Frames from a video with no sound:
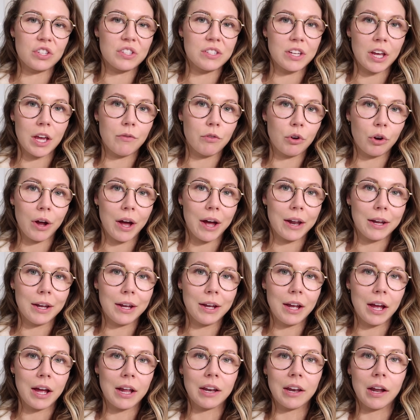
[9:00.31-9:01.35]
just save your
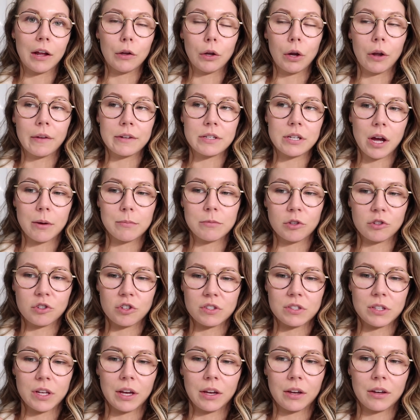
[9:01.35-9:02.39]
edit and a lot of times i'll
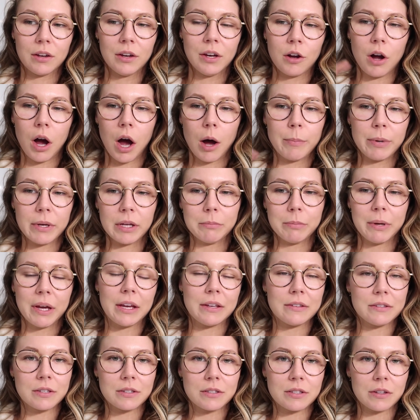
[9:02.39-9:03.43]
just like copy and
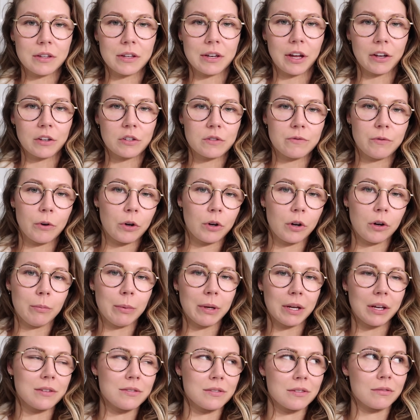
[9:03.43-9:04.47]
paste it to the next photo
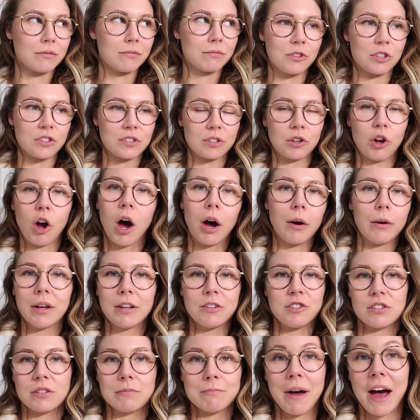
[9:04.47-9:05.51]
because it just
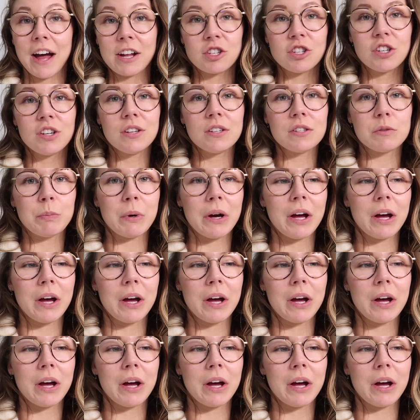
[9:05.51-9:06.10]
it just matches